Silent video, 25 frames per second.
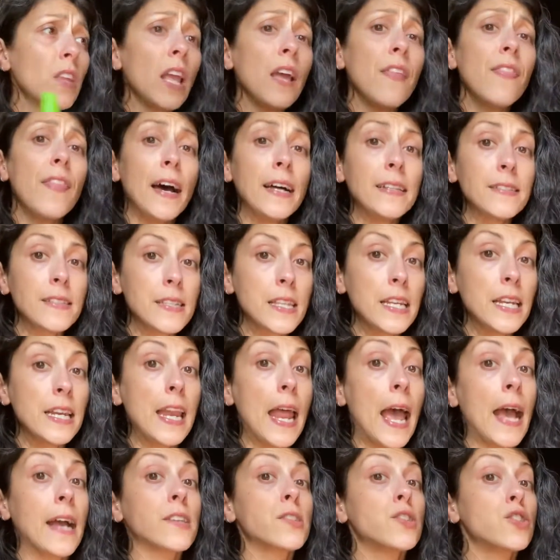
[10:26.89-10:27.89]
That's the
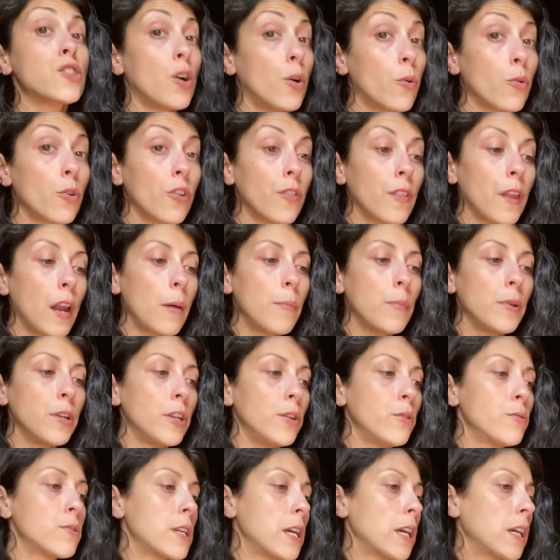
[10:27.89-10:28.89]
next toner that I've been
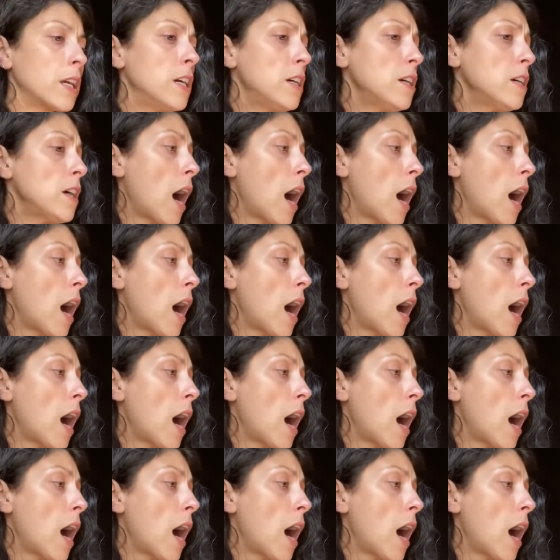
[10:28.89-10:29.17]
using.